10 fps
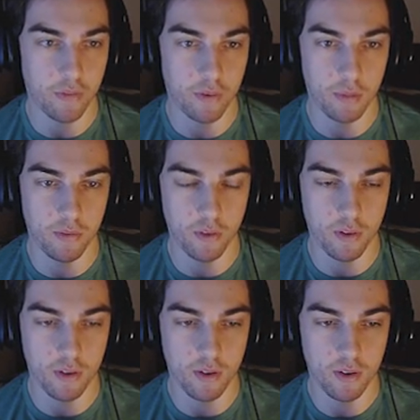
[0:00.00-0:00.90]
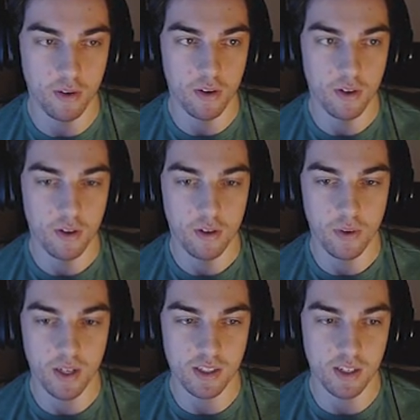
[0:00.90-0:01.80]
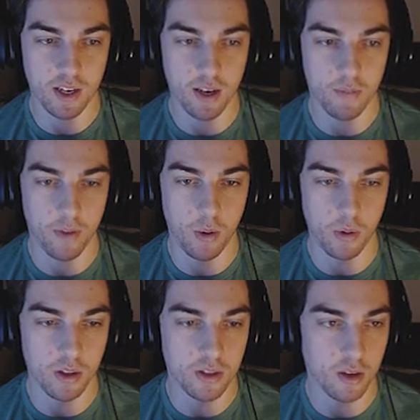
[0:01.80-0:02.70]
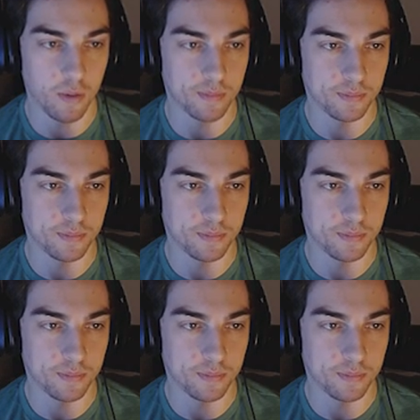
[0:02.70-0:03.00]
few before. We're actually um, loaded, so...